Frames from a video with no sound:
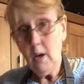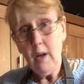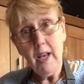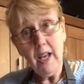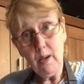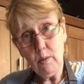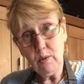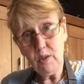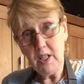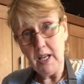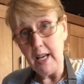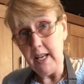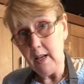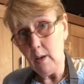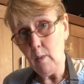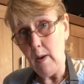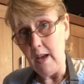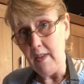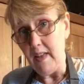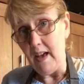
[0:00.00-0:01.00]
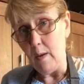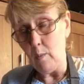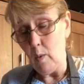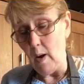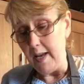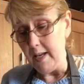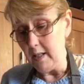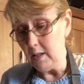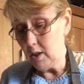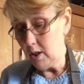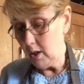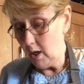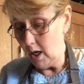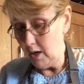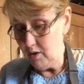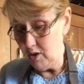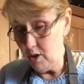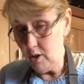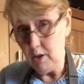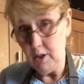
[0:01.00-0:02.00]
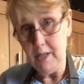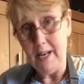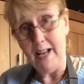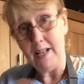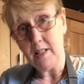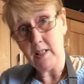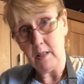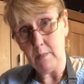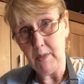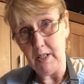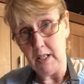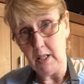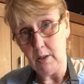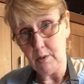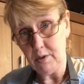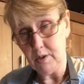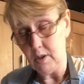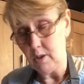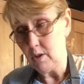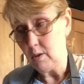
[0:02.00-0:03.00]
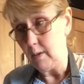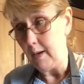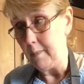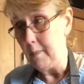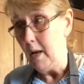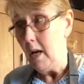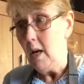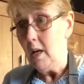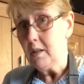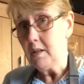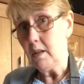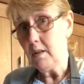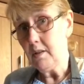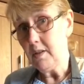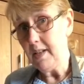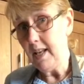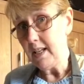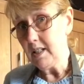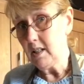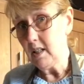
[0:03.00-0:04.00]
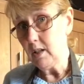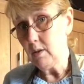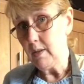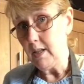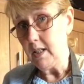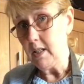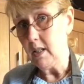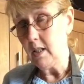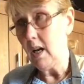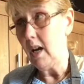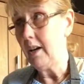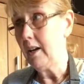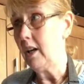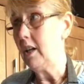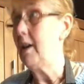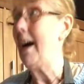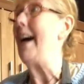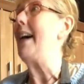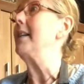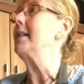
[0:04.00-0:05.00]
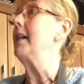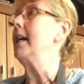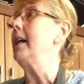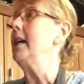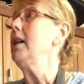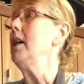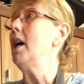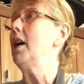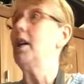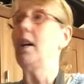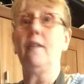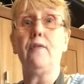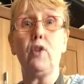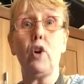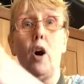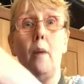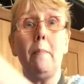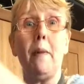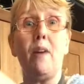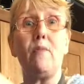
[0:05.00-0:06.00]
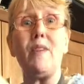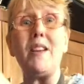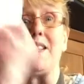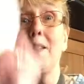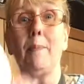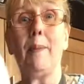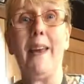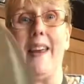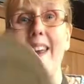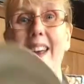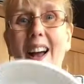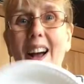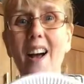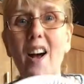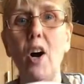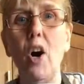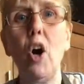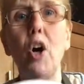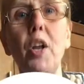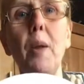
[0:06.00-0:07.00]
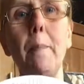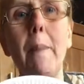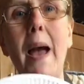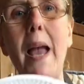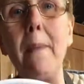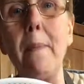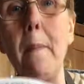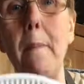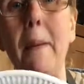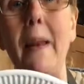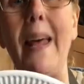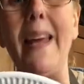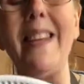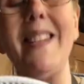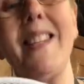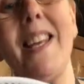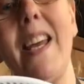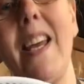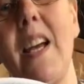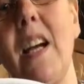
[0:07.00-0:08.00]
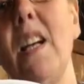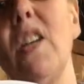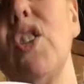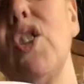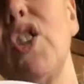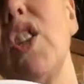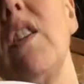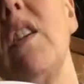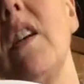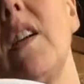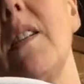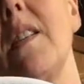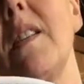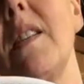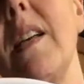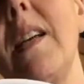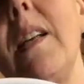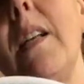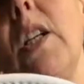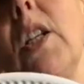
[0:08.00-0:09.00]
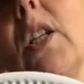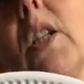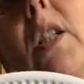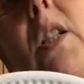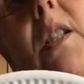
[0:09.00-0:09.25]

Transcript: it will take away that weight and then you can add something else into it. So the next ingredient I'm going to add in, and I've got my recipe on a paper plate here so you can see, look.